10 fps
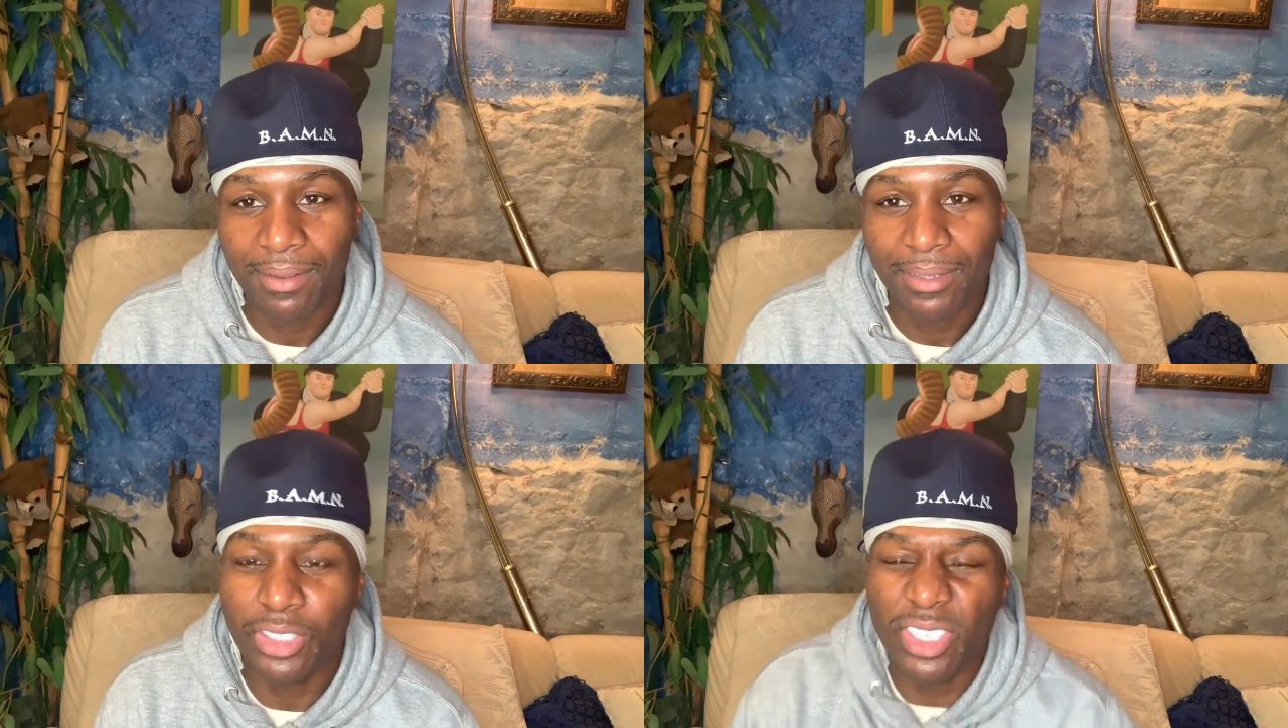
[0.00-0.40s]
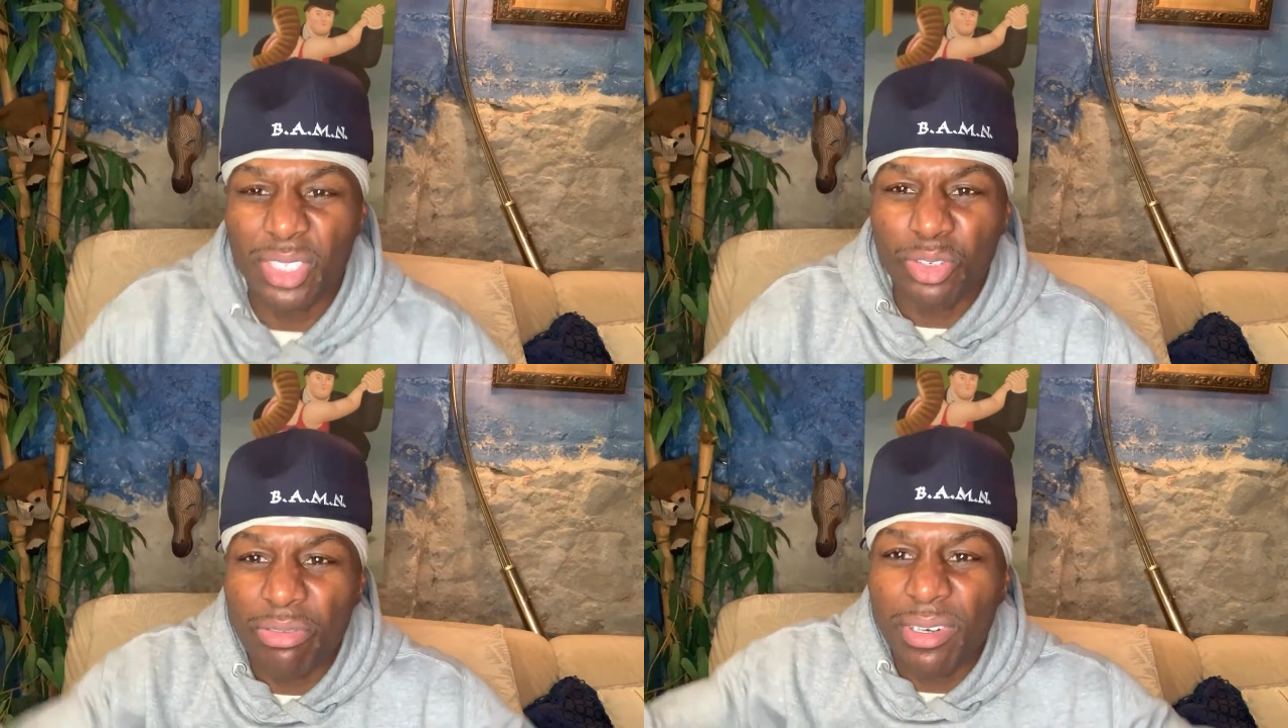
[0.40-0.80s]
because the
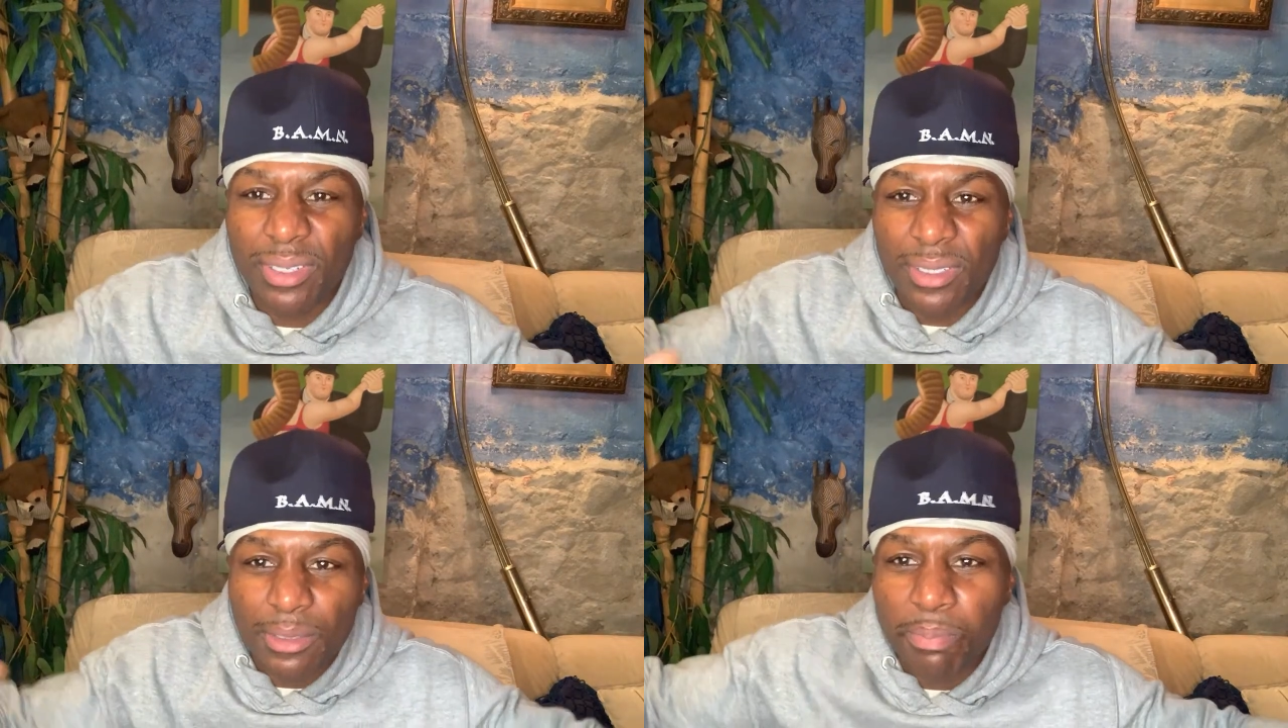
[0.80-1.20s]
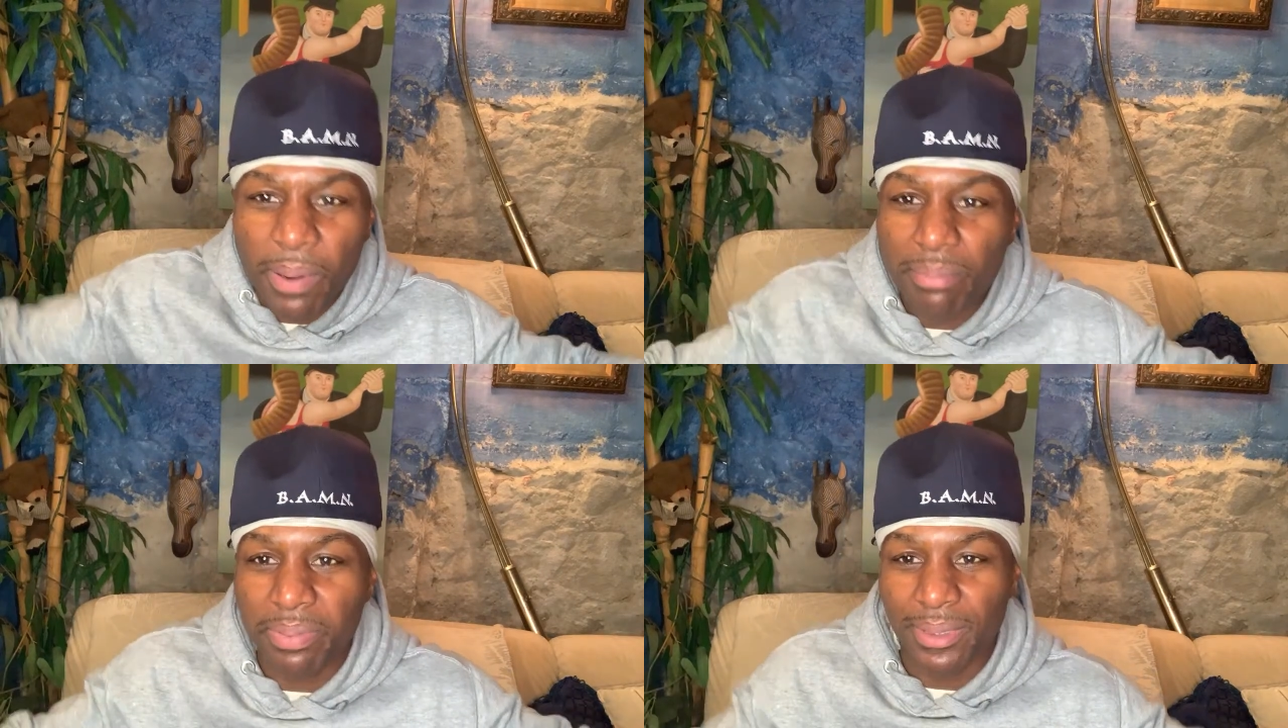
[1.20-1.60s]
adrenaline is
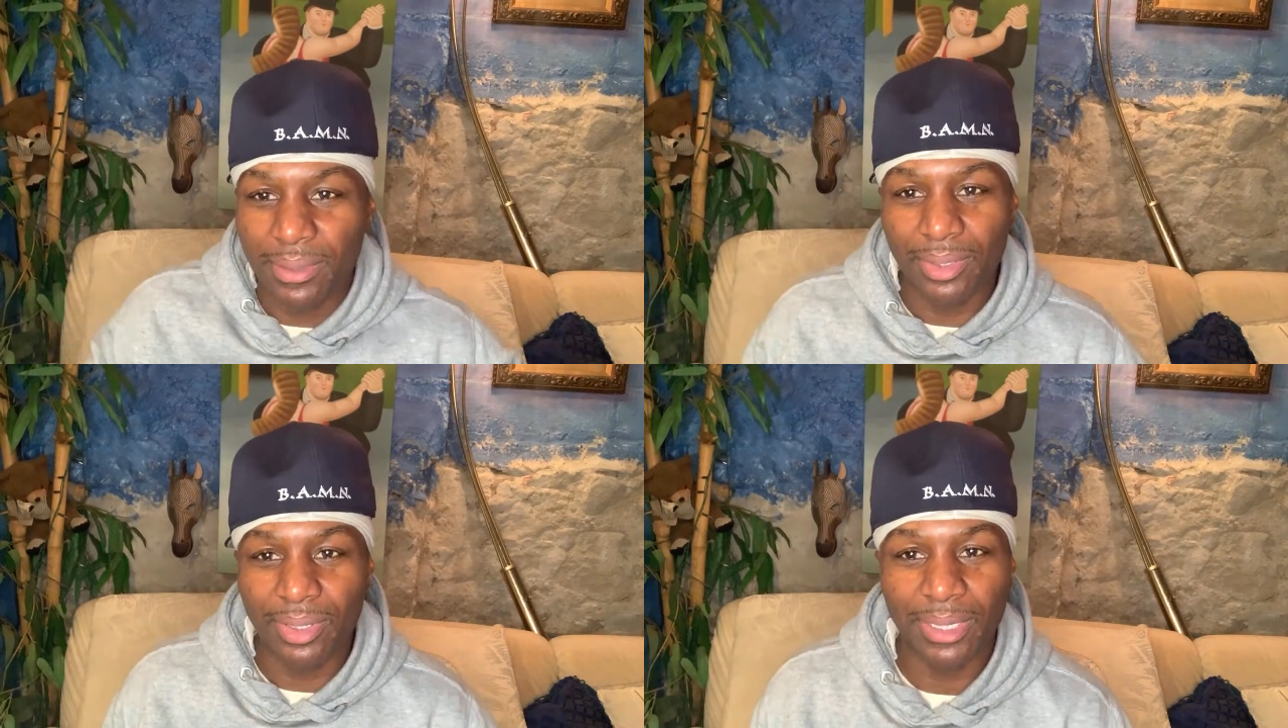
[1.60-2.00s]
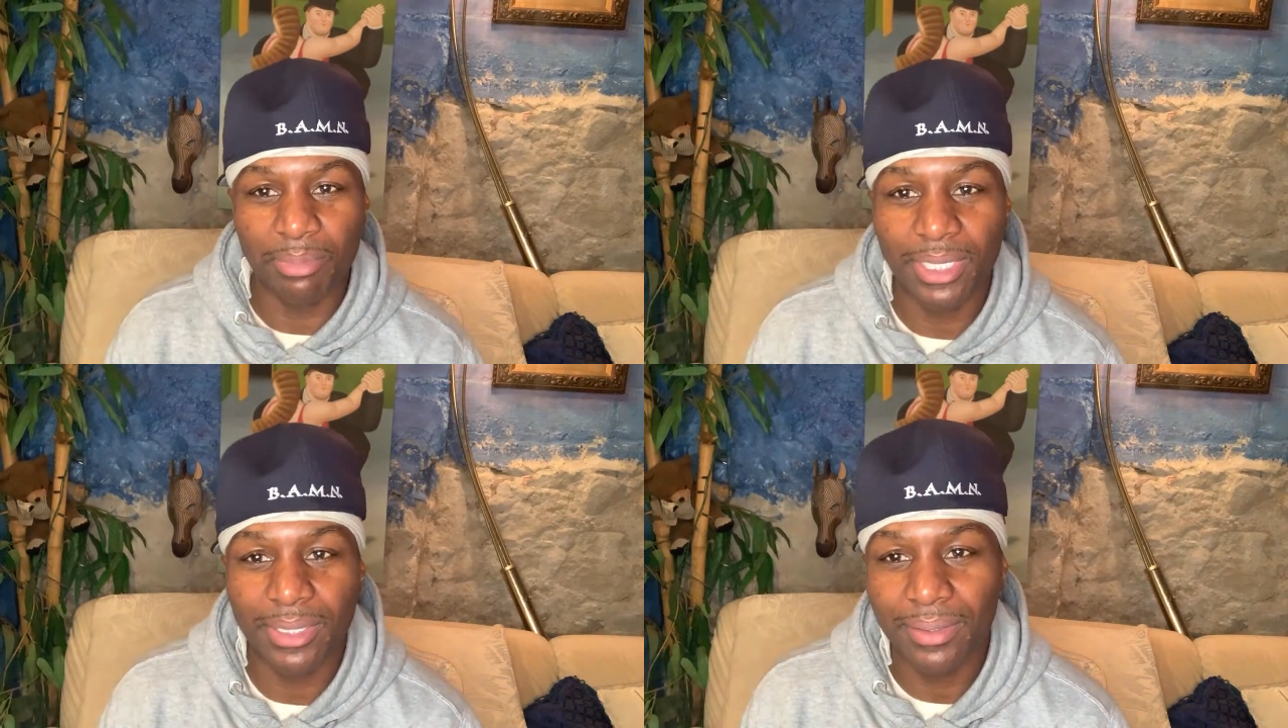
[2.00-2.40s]
pumping. You know what I
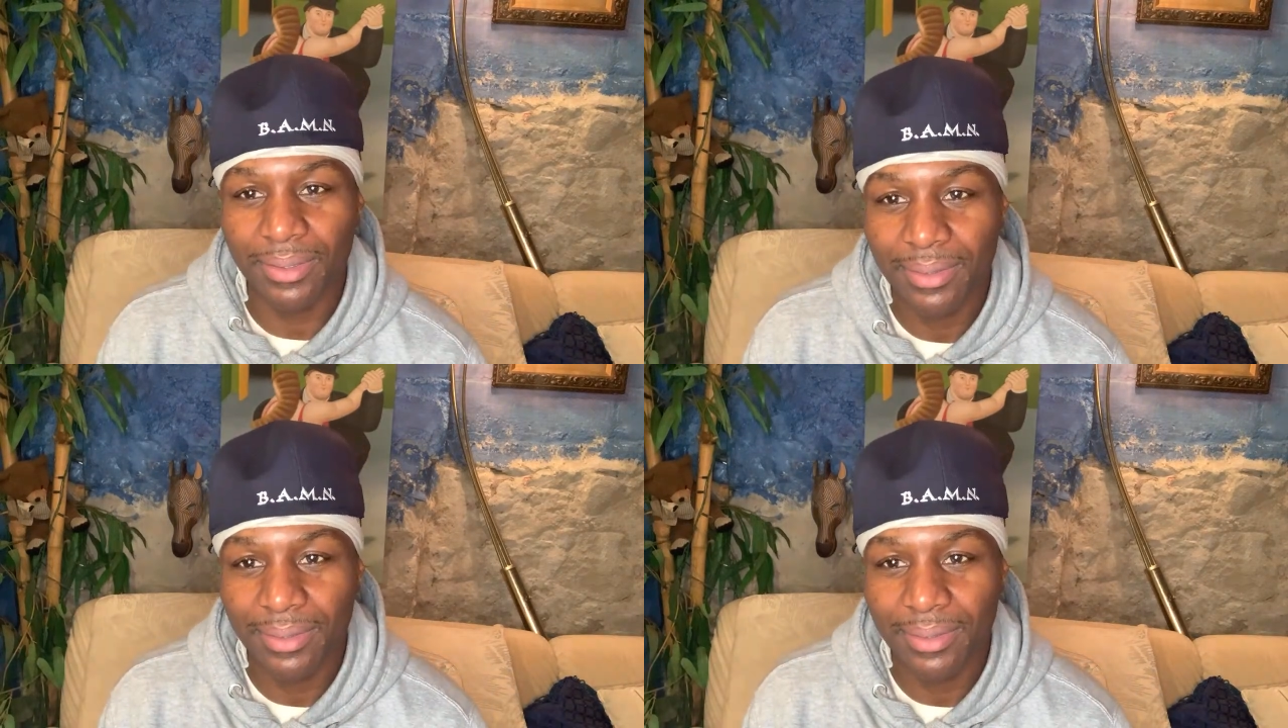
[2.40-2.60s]
mean?